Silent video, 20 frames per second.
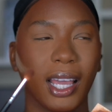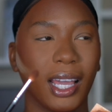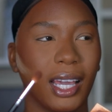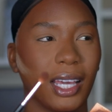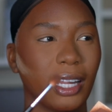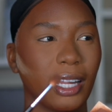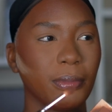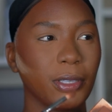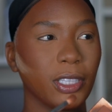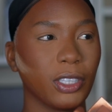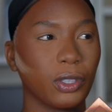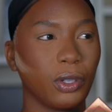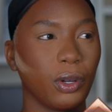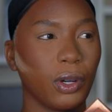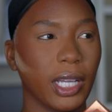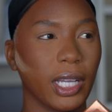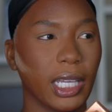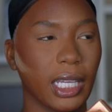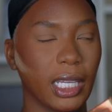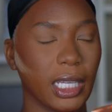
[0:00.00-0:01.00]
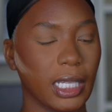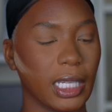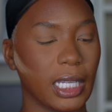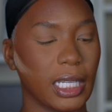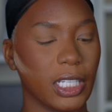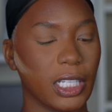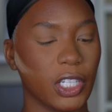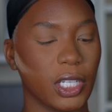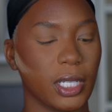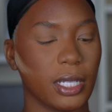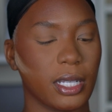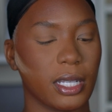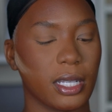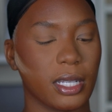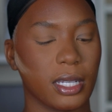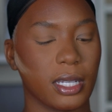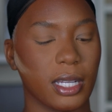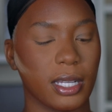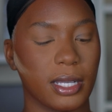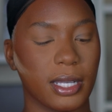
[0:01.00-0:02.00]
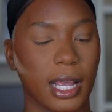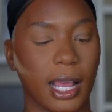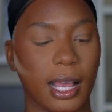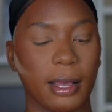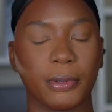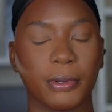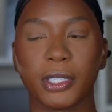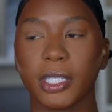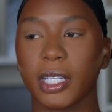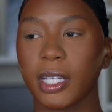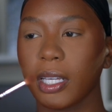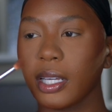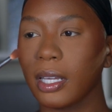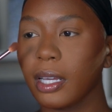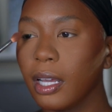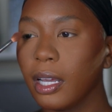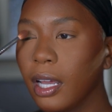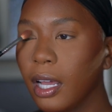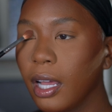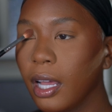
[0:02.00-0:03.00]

and I'm just going in and just the top shade